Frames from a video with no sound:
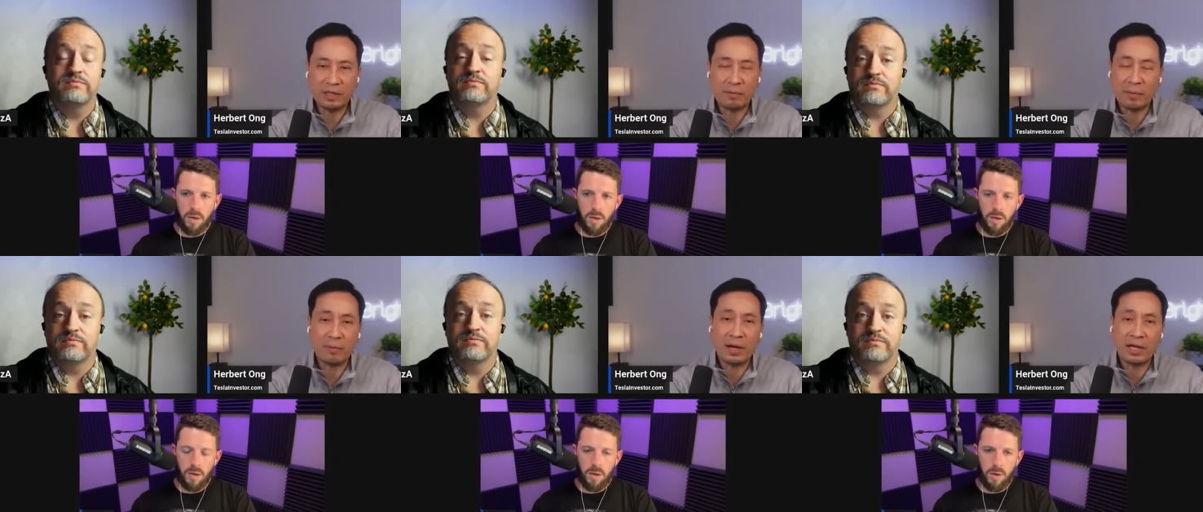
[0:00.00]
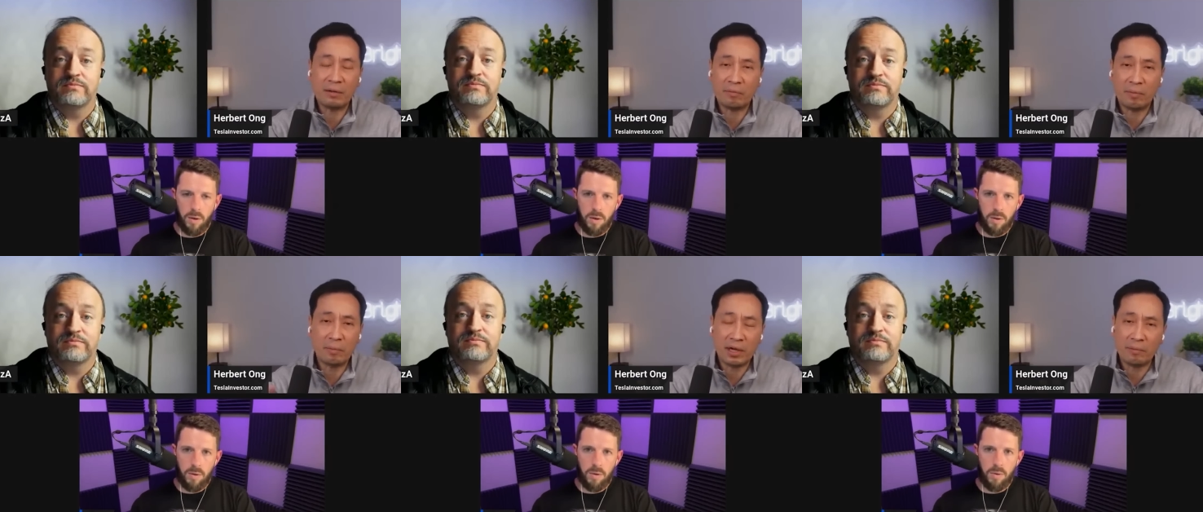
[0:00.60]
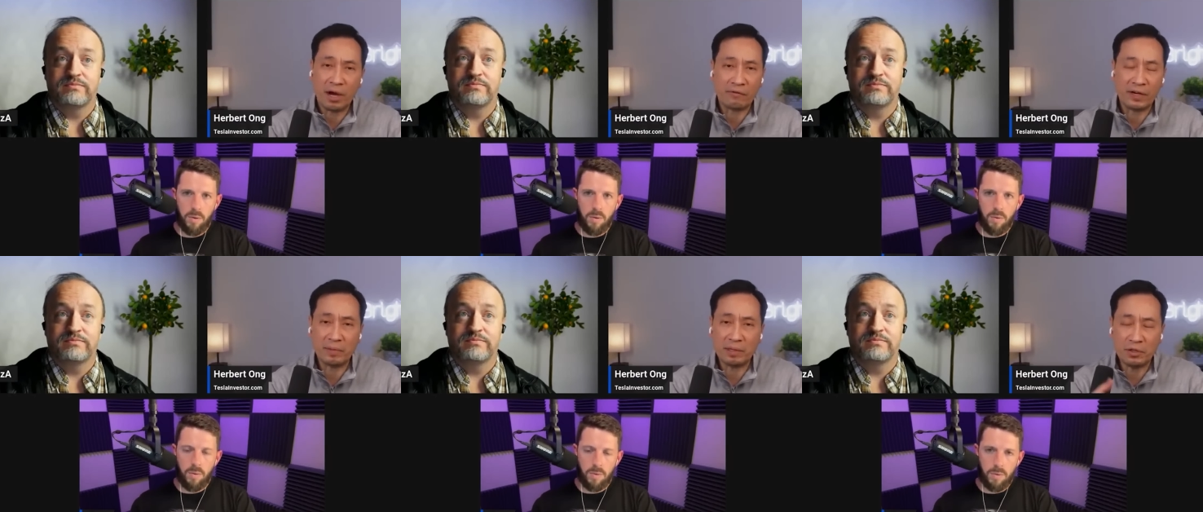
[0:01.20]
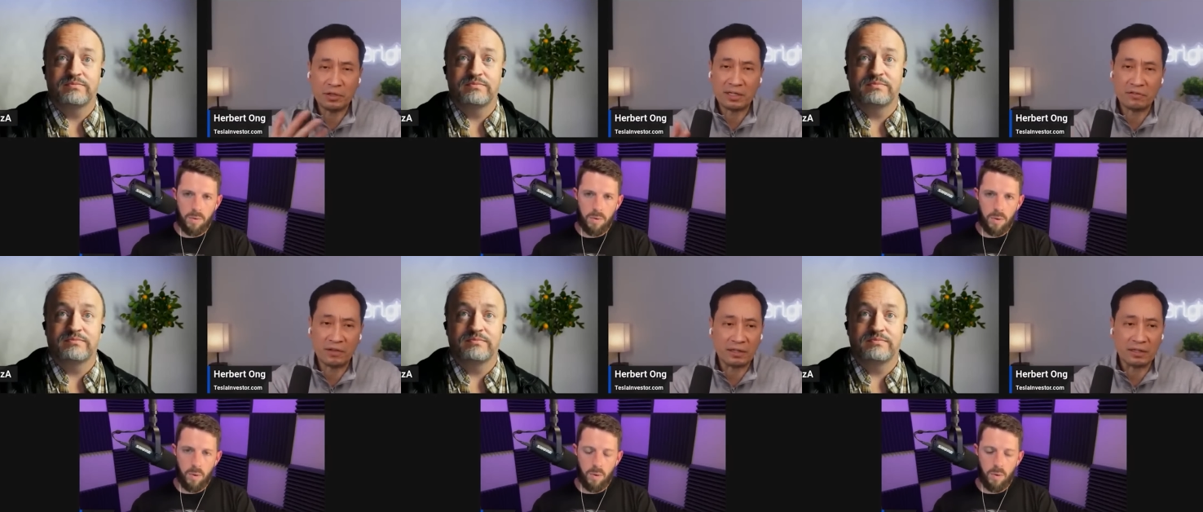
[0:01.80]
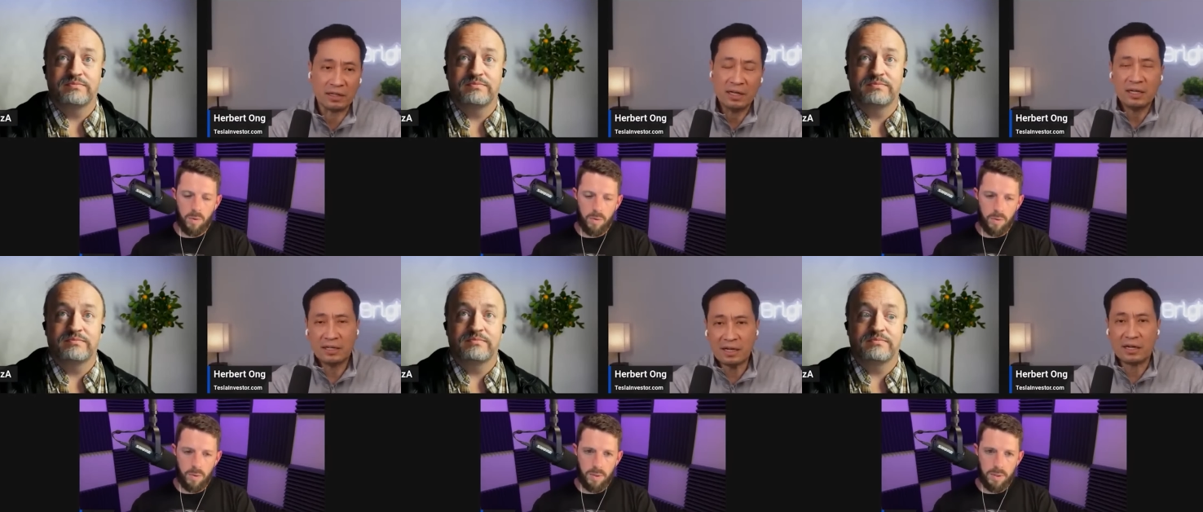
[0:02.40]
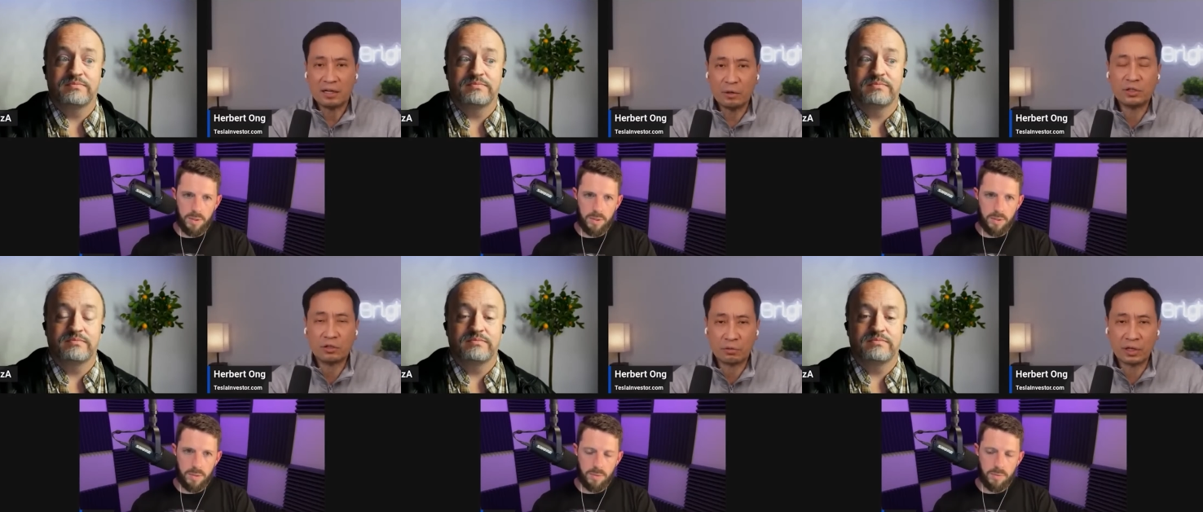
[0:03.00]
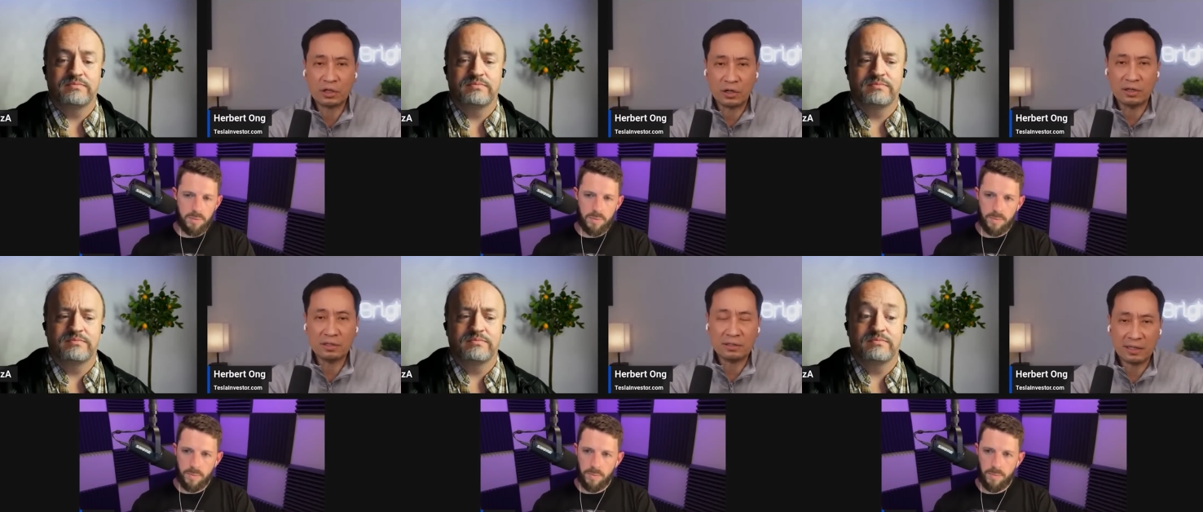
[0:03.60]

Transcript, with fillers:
Speaker 1: am I, am I, maybe I'm off, right? Maybe you guys think that, yeah, it was a great call.